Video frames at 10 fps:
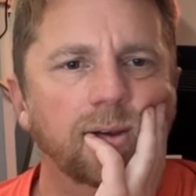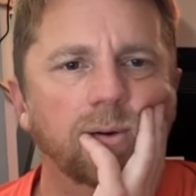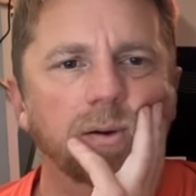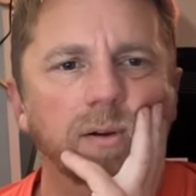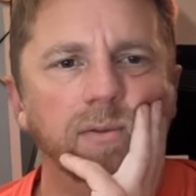
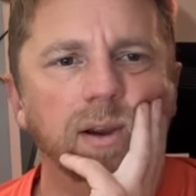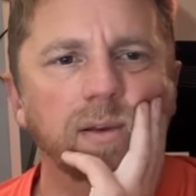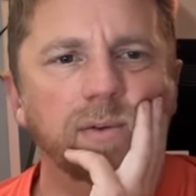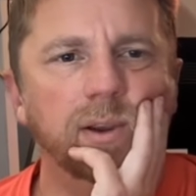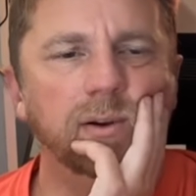Whatever I
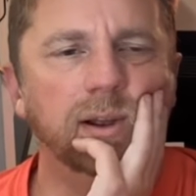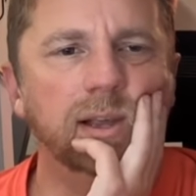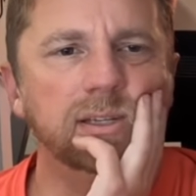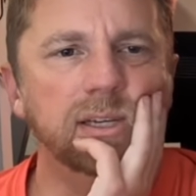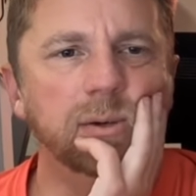have here
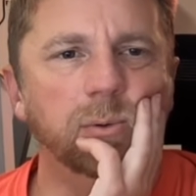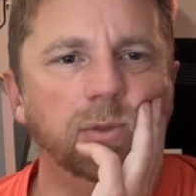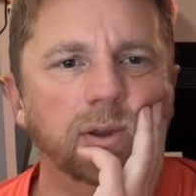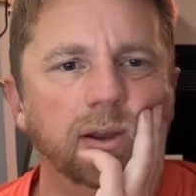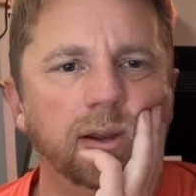has to equal
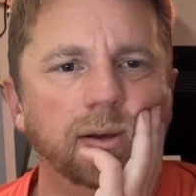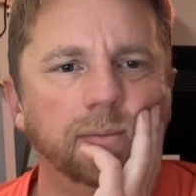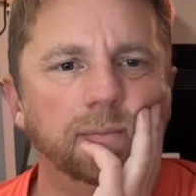9.